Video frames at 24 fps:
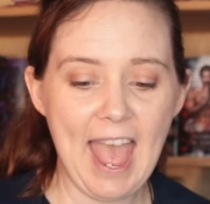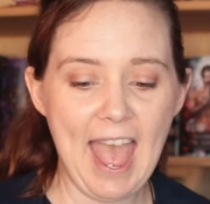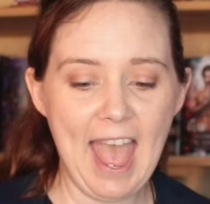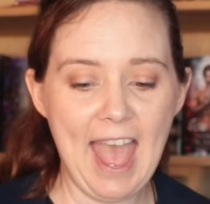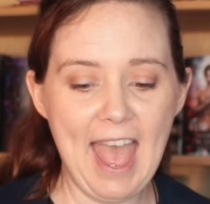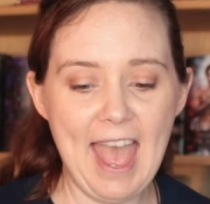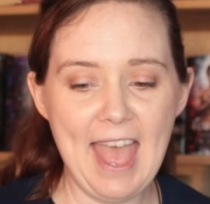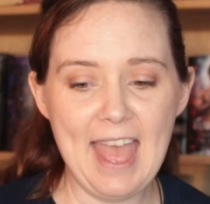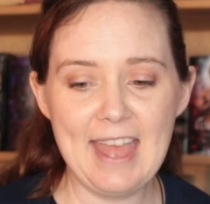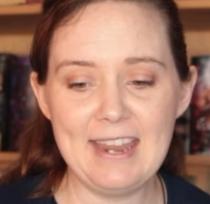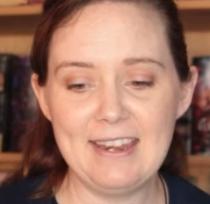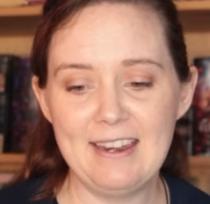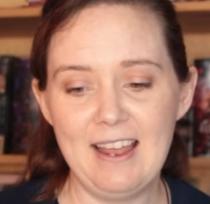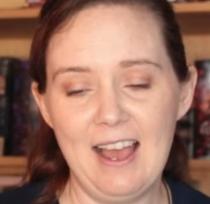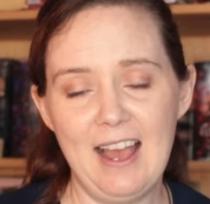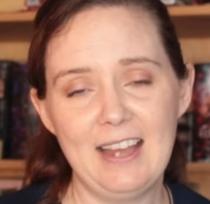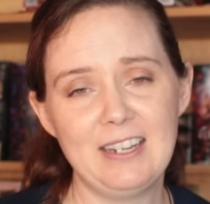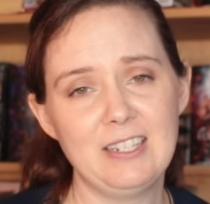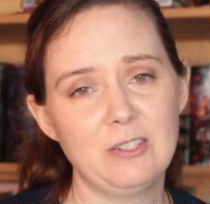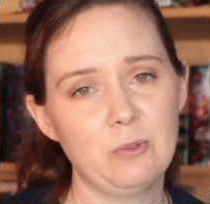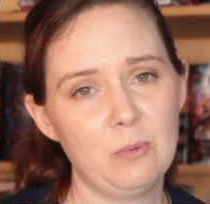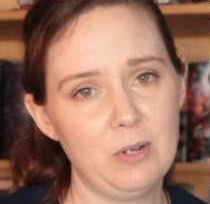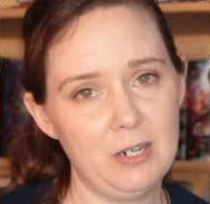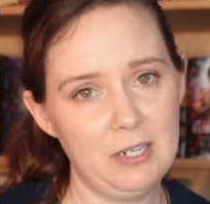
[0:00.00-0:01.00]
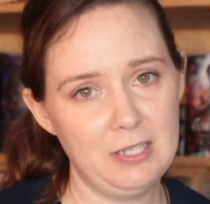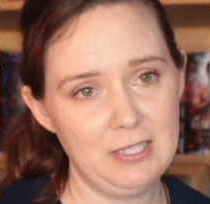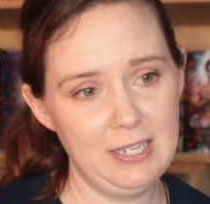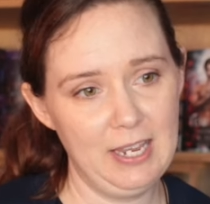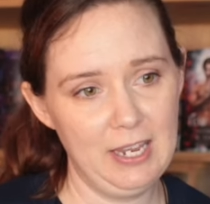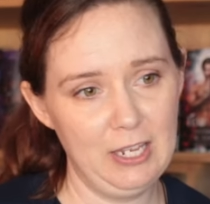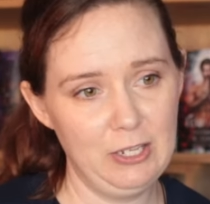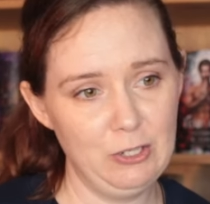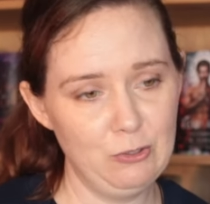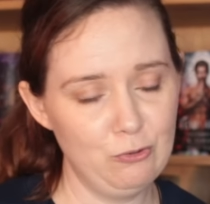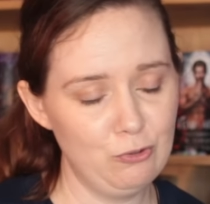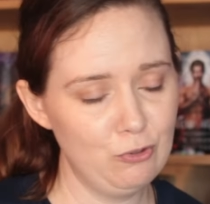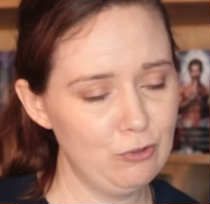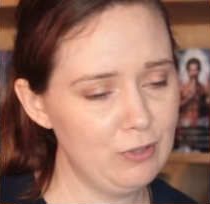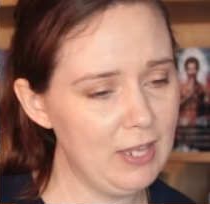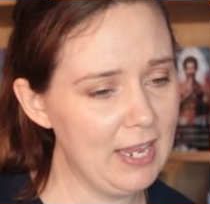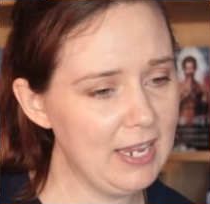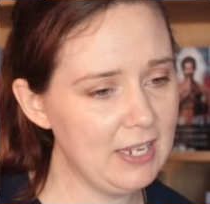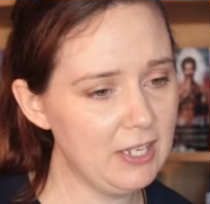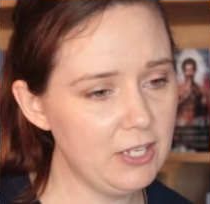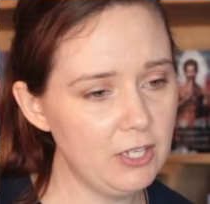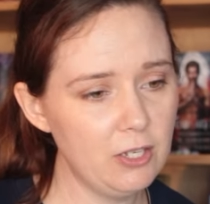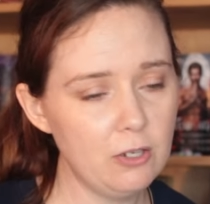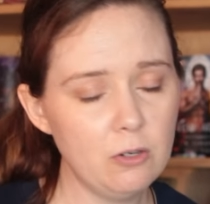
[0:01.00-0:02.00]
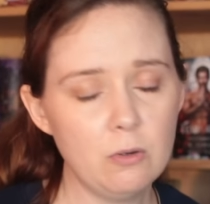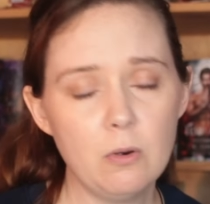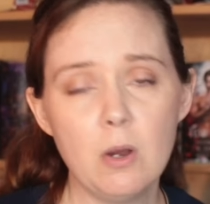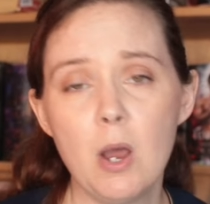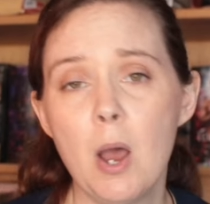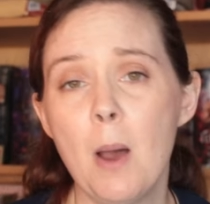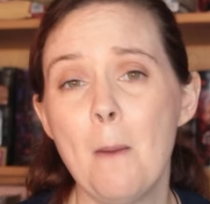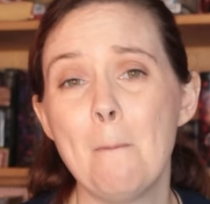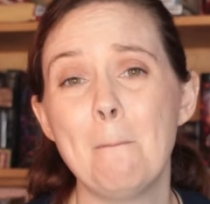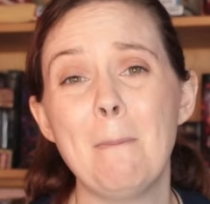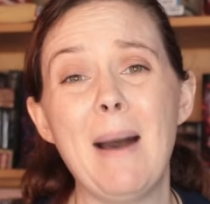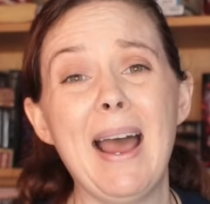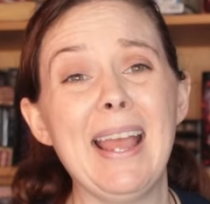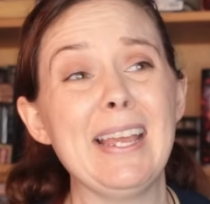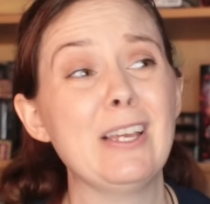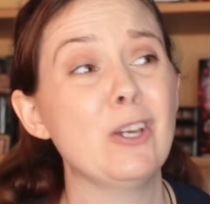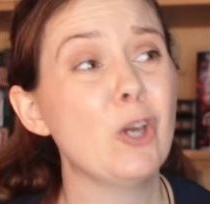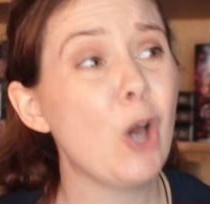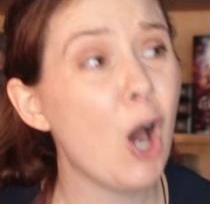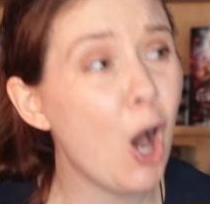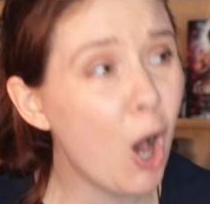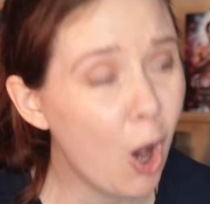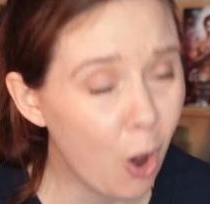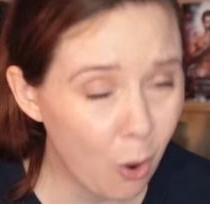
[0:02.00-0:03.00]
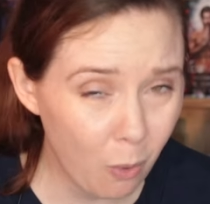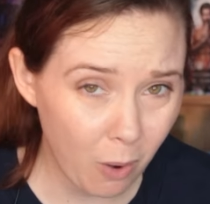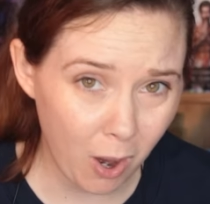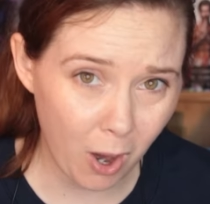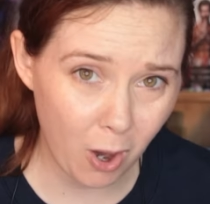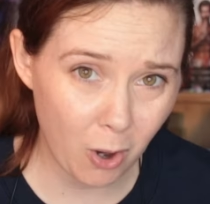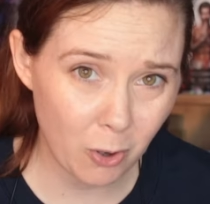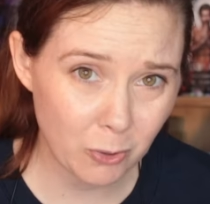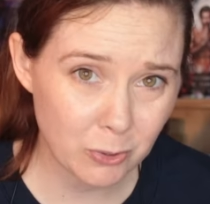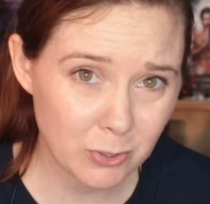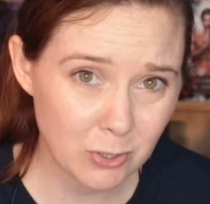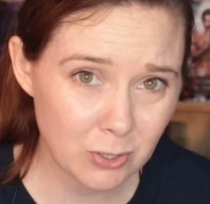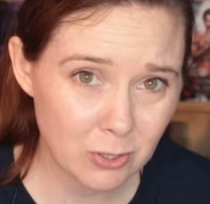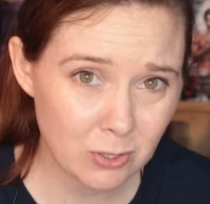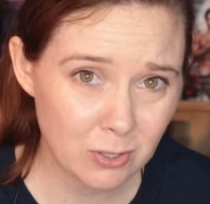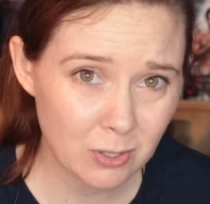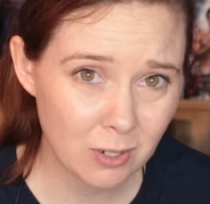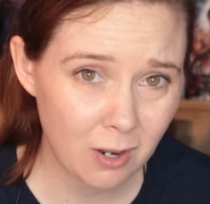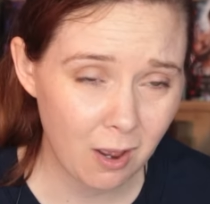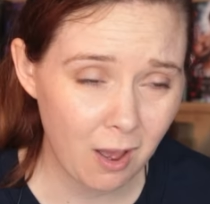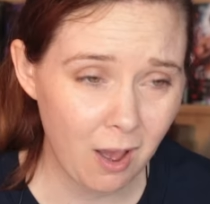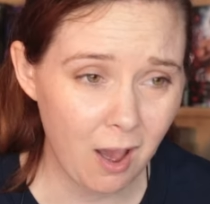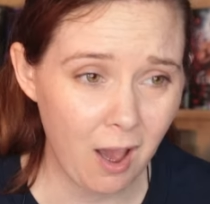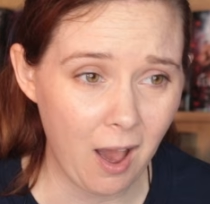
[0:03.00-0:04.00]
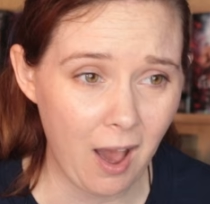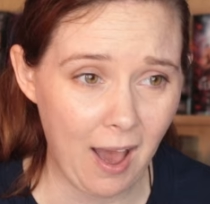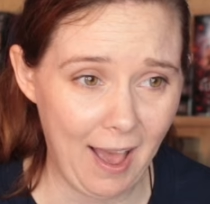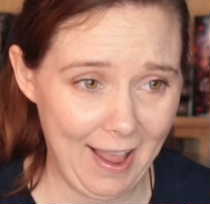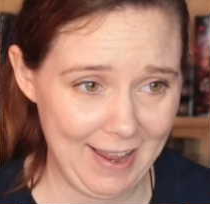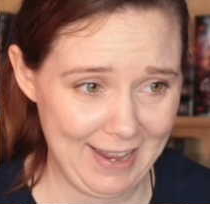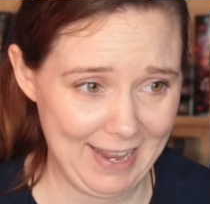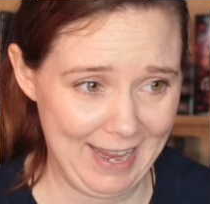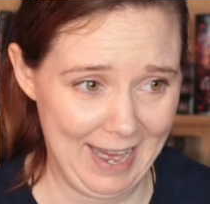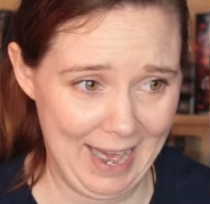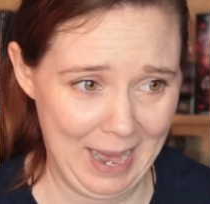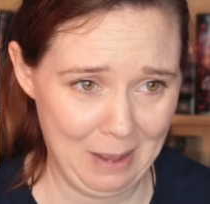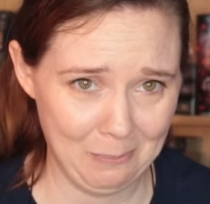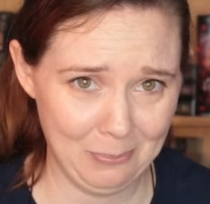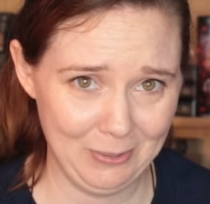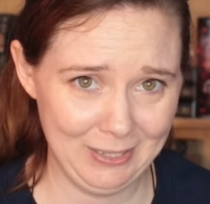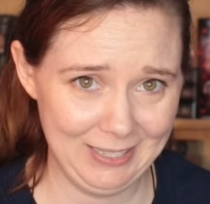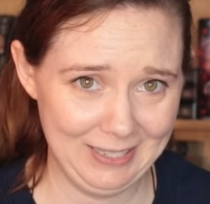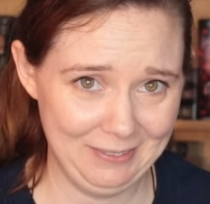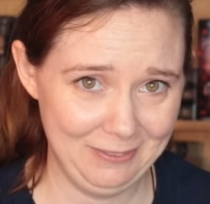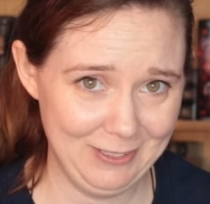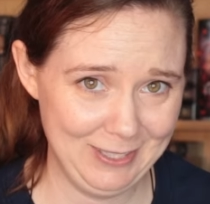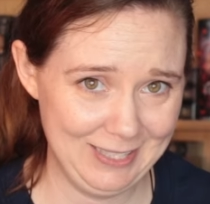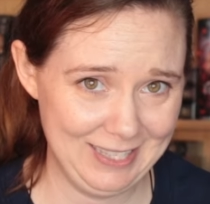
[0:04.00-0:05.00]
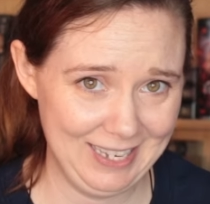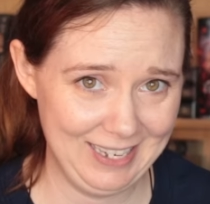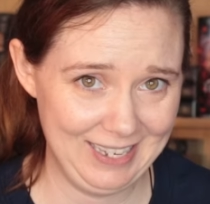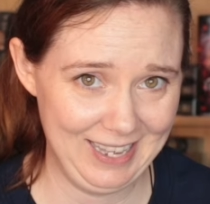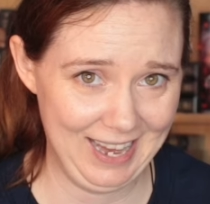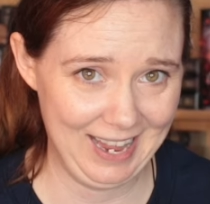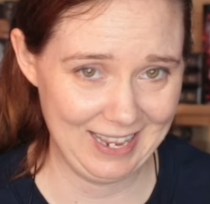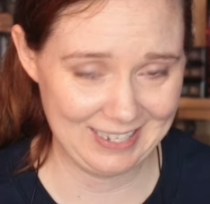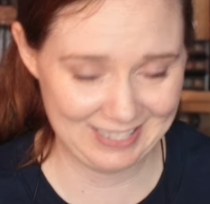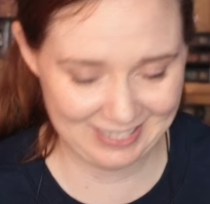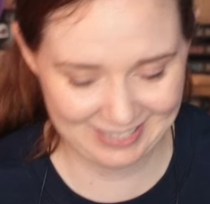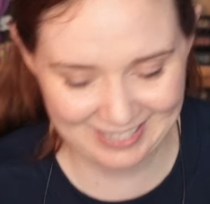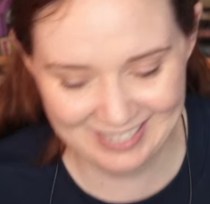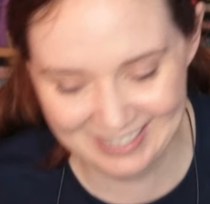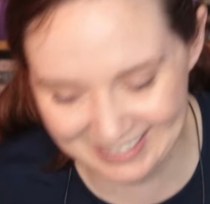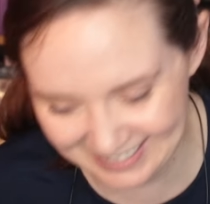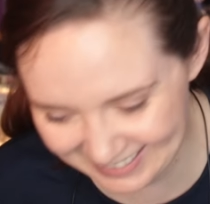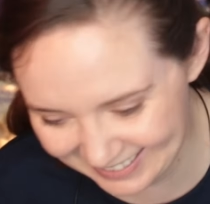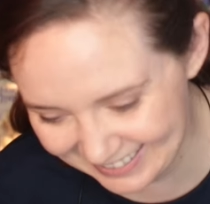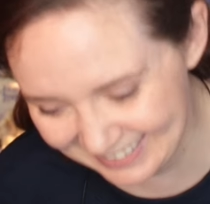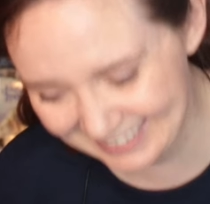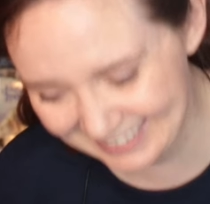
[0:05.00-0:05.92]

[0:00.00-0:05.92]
And I just wanna say a huge thank you. My co-hosts, I can't believe you said yes.